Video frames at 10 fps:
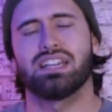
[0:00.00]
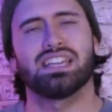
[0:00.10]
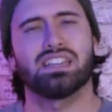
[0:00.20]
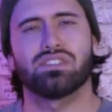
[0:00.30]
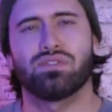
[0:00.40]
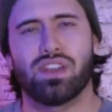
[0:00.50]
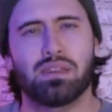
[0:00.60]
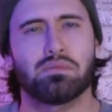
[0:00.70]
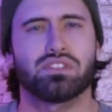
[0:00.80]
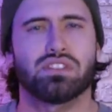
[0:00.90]
and he has
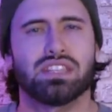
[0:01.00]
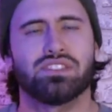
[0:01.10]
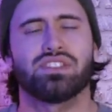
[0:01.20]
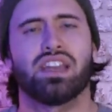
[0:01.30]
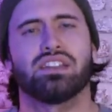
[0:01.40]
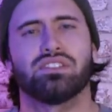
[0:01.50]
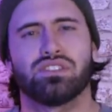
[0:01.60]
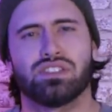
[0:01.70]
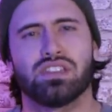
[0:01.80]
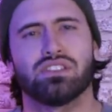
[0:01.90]
famously said
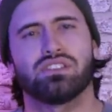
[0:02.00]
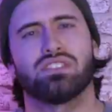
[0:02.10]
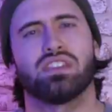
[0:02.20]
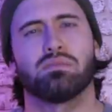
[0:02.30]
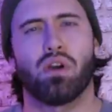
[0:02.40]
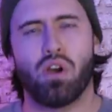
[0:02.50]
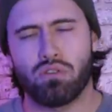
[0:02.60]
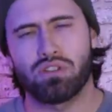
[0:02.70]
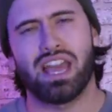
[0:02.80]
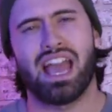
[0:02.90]
since the
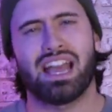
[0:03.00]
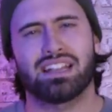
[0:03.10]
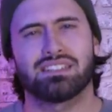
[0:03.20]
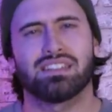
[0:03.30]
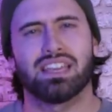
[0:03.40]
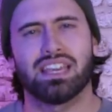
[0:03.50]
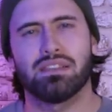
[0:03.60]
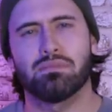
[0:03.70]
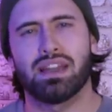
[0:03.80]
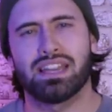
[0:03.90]
abhorrent acts that
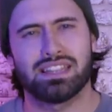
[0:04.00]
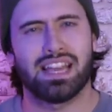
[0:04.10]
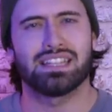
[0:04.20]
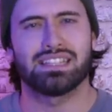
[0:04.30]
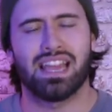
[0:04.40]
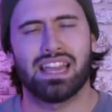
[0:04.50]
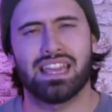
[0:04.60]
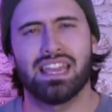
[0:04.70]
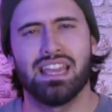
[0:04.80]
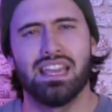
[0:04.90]
he made that
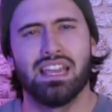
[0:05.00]
day,